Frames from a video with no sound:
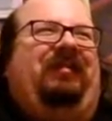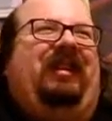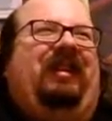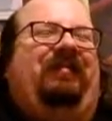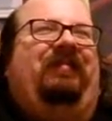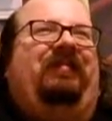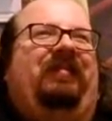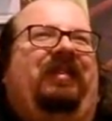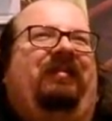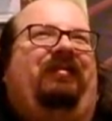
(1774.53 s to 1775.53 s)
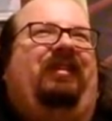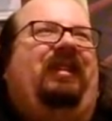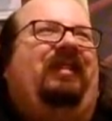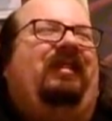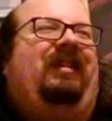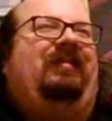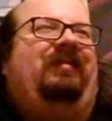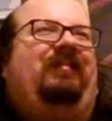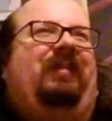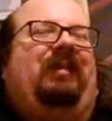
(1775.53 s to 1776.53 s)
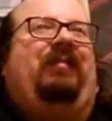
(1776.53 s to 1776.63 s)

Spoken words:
I mean, I'm a big